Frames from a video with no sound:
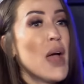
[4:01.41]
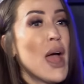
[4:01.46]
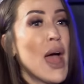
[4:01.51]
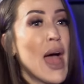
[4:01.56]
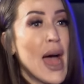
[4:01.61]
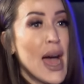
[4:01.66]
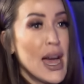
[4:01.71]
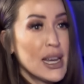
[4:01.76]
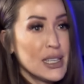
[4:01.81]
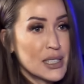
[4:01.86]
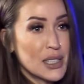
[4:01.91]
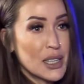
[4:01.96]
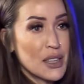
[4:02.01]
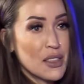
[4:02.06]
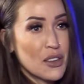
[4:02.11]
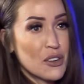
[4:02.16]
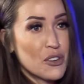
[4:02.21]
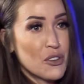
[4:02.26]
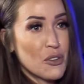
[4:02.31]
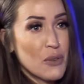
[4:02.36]
at
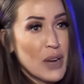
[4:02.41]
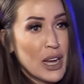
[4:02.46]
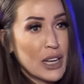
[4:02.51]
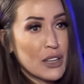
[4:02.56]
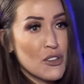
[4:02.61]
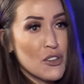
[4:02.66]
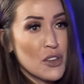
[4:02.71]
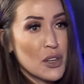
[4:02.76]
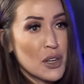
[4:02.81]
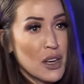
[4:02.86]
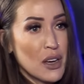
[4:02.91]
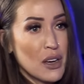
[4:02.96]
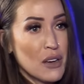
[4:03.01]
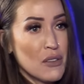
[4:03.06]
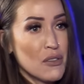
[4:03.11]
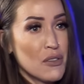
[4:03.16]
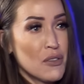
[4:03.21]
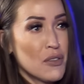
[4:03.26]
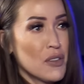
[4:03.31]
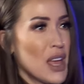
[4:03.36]
the direction
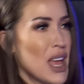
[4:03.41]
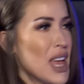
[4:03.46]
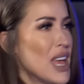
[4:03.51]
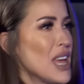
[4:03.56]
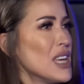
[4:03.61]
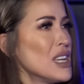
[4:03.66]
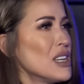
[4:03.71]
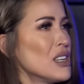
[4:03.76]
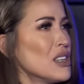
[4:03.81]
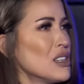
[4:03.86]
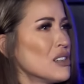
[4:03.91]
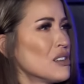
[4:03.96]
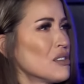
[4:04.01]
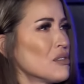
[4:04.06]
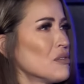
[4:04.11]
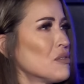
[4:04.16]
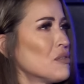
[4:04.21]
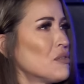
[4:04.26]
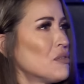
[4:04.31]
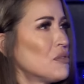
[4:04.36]
of and
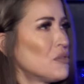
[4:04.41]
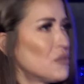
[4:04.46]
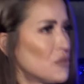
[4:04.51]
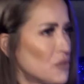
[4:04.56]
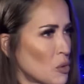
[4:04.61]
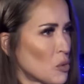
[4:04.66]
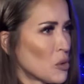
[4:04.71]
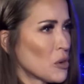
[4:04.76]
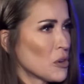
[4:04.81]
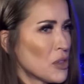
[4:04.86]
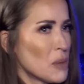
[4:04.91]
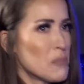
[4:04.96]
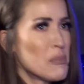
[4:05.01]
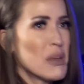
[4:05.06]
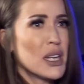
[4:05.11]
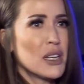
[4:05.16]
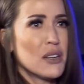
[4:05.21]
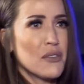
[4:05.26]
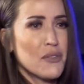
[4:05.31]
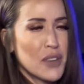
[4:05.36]
for the
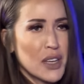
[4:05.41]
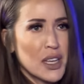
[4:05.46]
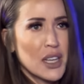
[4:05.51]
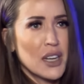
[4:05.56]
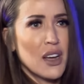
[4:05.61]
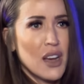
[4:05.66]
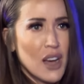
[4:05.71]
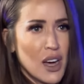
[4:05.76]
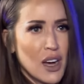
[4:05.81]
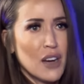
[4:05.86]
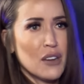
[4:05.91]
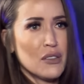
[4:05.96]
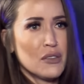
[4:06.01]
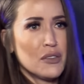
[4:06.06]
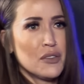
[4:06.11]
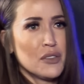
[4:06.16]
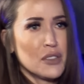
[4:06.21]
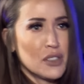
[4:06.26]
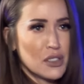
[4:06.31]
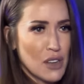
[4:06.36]
benefit
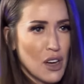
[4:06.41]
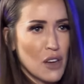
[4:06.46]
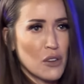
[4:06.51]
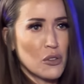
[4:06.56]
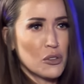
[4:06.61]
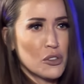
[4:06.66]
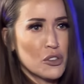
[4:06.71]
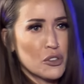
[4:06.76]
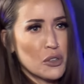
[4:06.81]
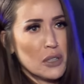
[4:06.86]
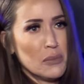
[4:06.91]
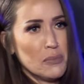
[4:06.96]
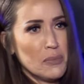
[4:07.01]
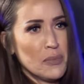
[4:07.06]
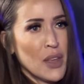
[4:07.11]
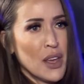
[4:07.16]
of Donald Trump.